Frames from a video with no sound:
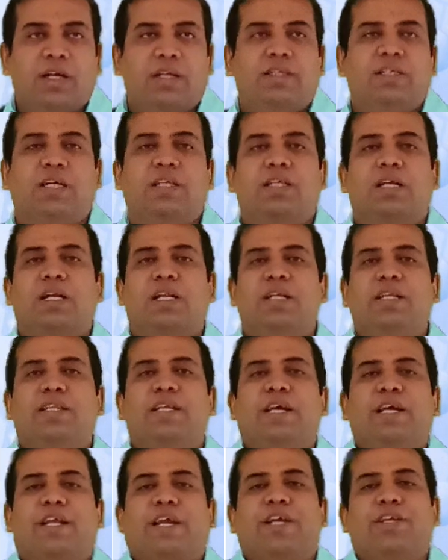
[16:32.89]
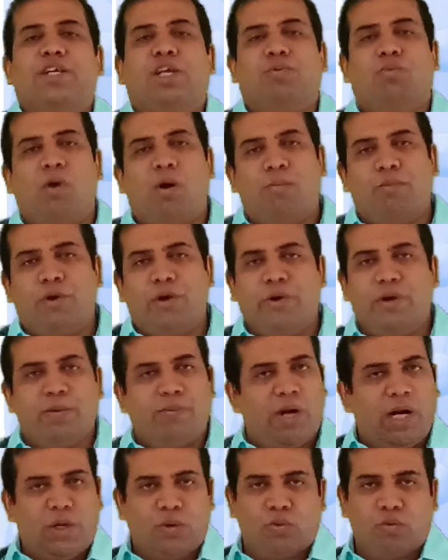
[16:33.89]
Generally, they ranges from
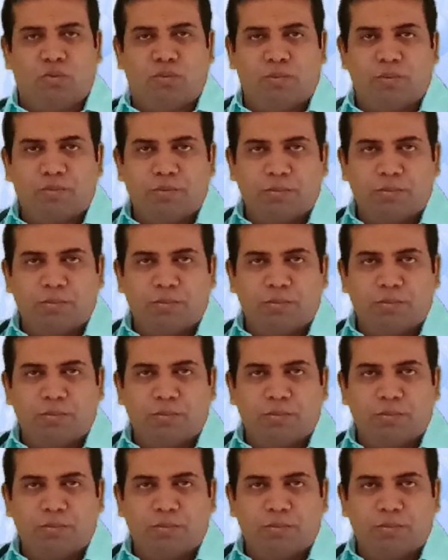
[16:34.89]
25 to